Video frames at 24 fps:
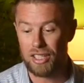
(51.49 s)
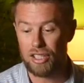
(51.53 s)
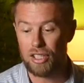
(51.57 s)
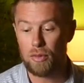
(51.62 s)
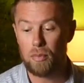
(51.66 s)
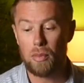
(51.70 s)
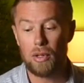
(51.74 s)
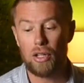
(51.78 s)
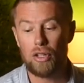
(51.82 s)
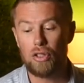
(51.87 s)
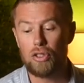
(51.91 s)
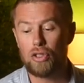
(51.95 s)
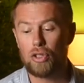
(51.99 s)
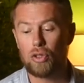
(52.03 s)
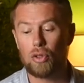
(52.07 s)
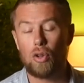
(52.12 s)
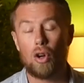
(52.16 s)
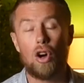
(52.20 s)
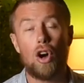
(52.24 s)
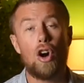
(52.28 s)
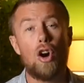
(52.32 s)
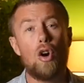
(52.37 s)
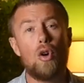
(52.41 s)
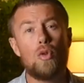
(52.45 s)
spiritual
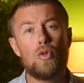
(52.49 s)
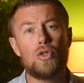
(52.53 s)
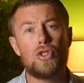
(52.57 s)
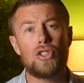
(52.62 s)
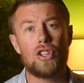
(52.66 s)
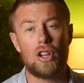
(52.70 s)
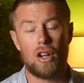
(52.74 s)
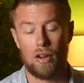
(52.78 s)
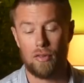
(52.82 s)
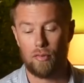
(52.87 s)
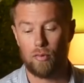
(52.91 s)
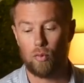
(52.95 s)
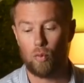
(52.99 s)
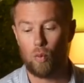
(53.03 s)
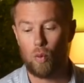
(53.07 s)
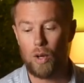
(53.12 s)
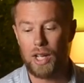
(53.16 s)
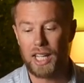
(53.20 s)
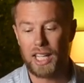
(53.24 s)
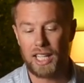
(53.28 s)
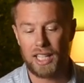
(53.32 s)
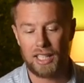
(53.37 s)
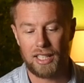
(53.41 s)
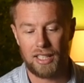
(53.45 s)
hosts of
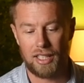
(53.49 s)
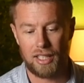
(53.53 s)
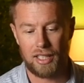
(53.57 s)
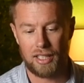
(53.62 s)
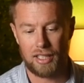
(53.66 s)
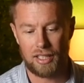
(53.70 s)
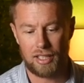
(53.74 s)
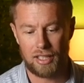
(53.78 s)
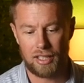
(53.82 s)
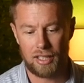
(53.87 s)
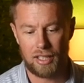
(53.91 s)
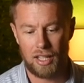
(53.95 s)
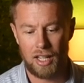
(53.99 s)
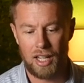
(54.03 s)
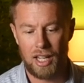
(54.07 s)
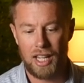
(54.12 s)
wickedness